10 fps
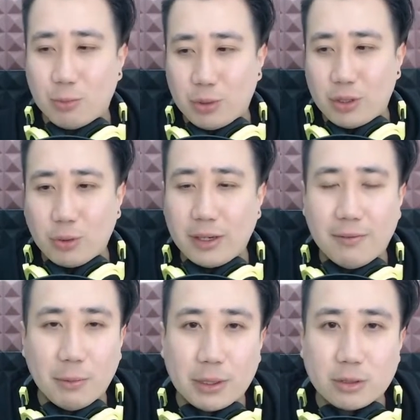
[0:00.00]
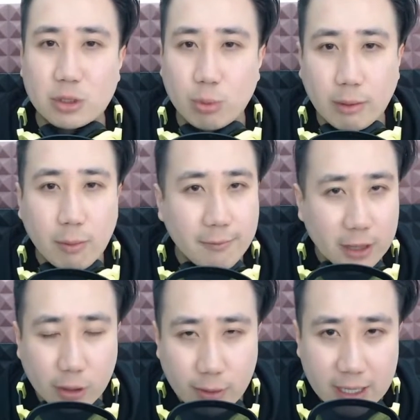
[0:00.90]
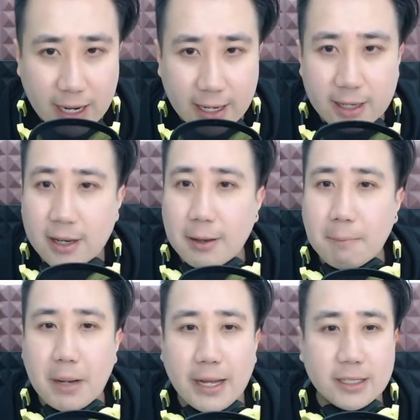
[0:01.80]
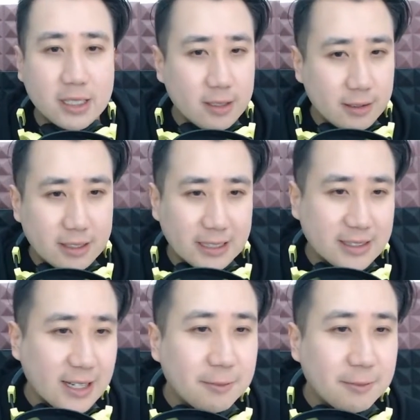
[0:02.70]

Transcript: you even want to swing with a 3k, but that's it.